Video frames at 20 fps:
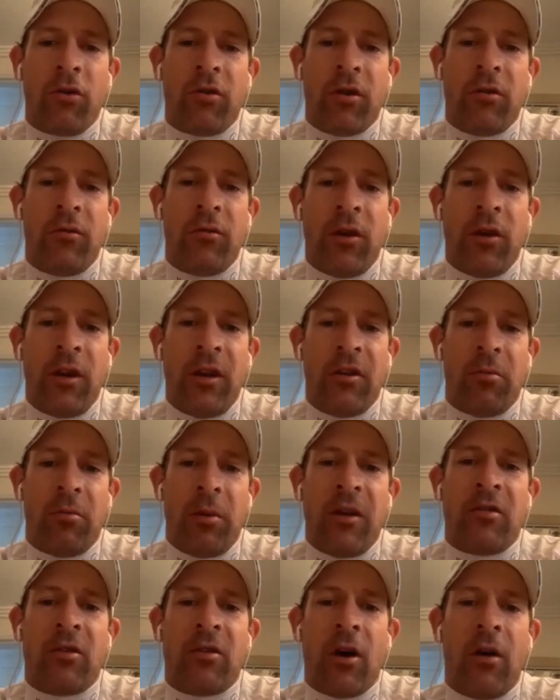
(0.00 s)
really is
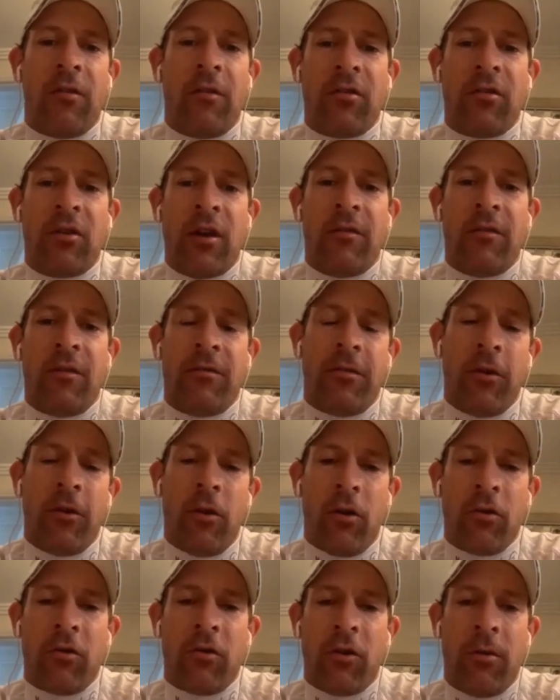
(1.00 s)
best over 7
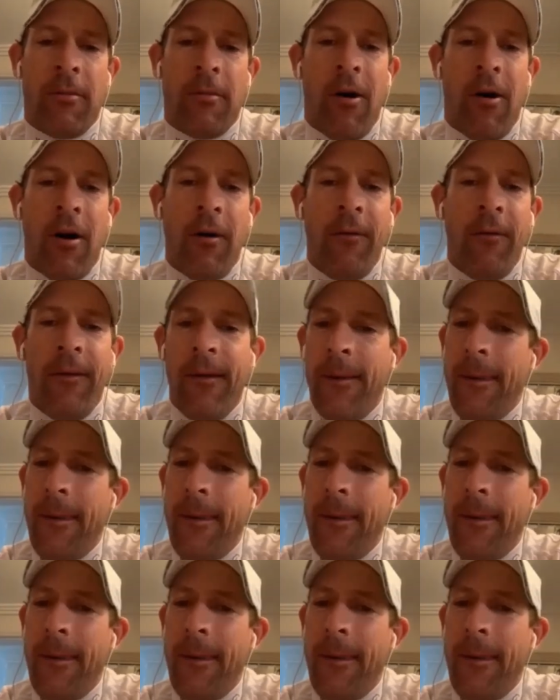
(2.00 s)
furlongs or a mile.